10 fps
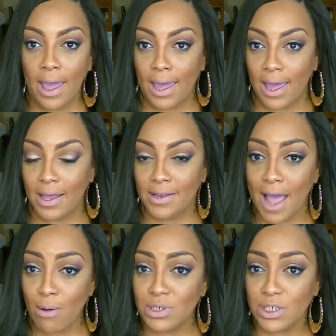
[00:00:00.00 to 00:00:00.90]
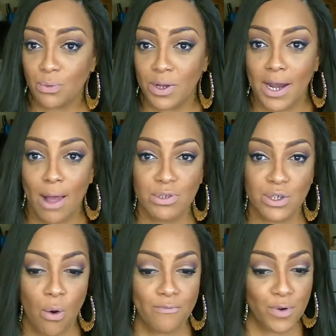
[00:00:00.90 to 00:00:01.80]
and that was the one that I was
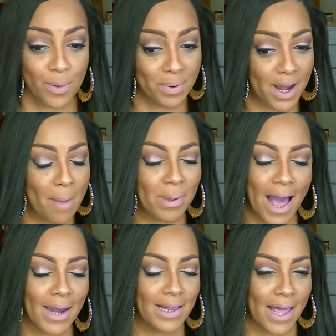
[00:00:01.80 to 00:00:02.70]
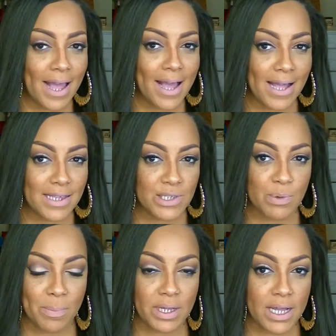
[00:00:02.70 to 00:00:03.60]
going for. But I'm kind of glad I got this
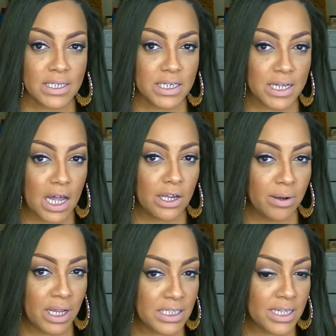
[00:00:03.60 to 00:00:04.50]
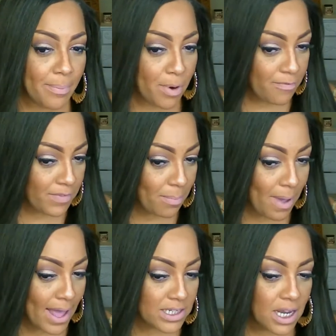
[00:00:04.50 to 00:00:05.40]
one because the color is a perfect
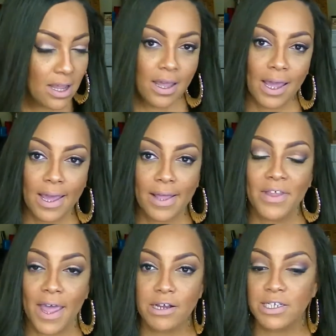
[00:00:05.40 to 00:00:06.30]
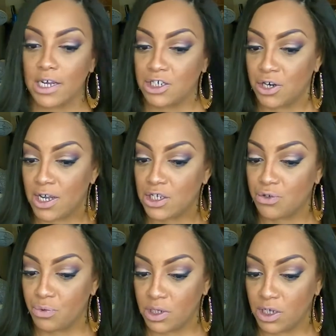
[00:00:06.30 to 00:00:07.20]
match. And the hair texture
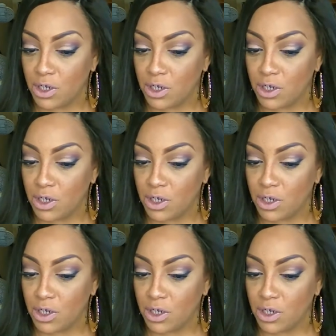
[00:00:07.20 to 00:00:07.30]
is really